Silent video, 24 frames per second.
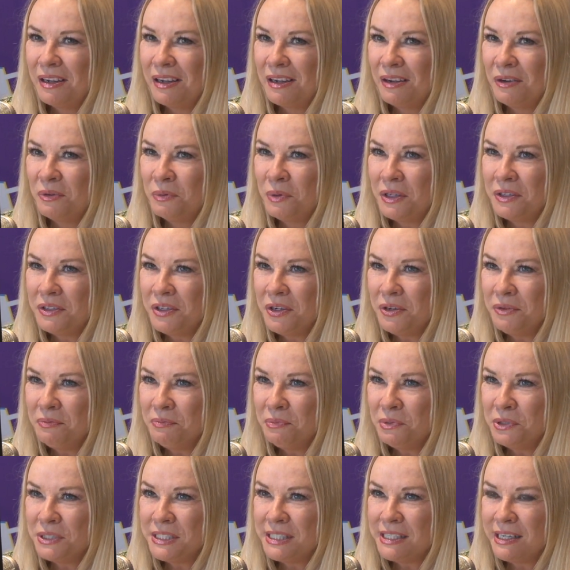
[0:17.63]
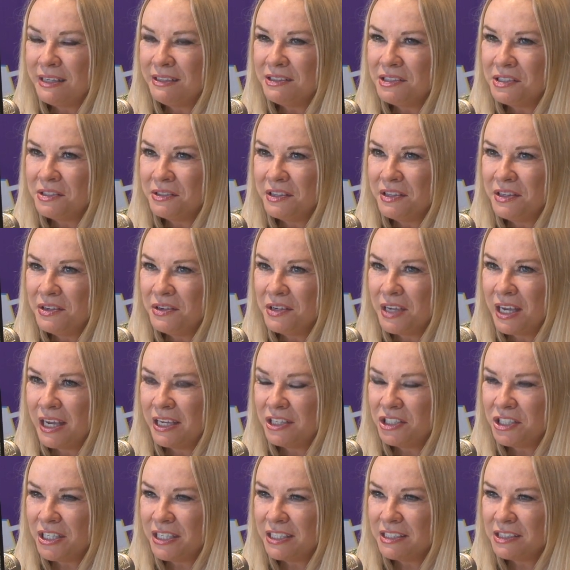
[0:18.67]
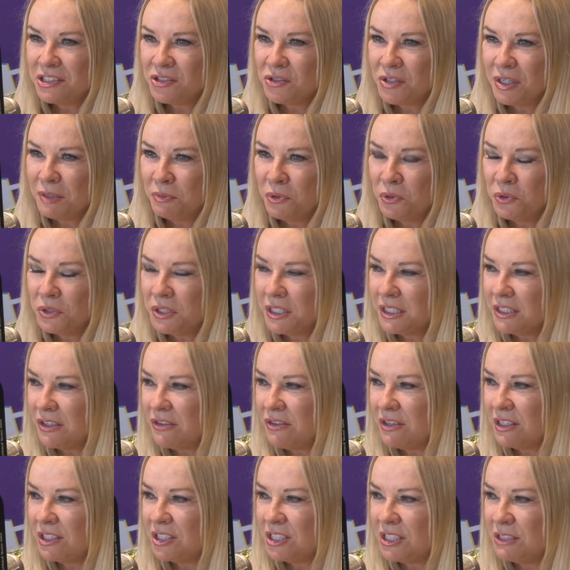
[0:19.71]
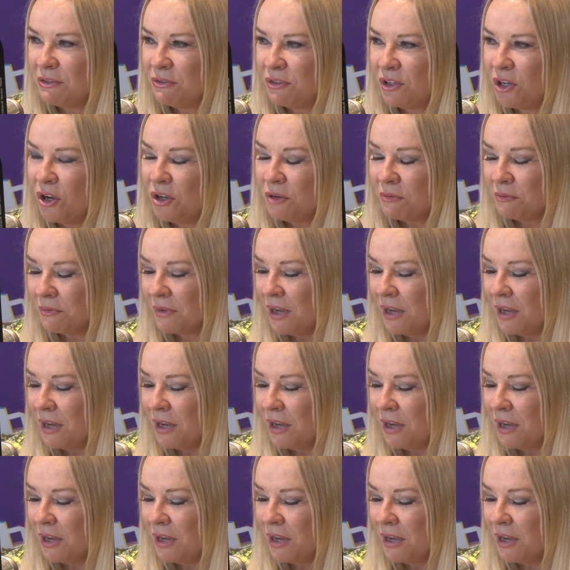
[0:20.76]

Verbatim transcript: a well-known presenter in the U K, Janet Street Porter. I don't think she's forgotten,